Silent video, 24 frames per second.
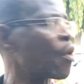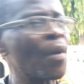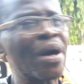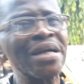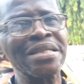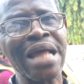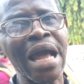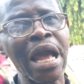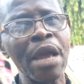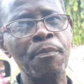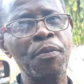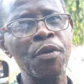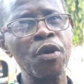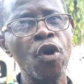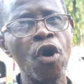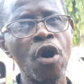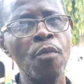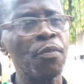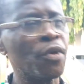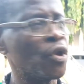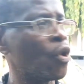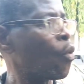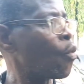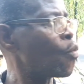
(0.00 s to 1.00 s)
command
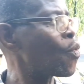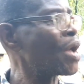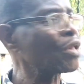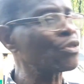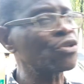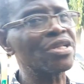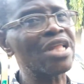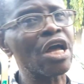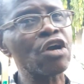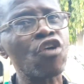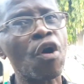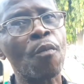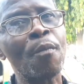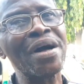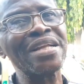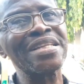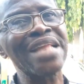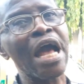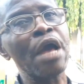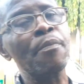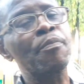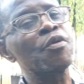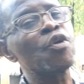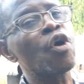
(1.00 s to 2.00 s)
IPOB. Where do they
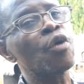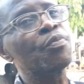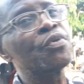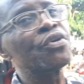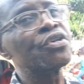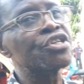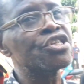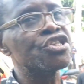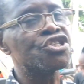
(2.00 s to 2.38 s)
command IPOB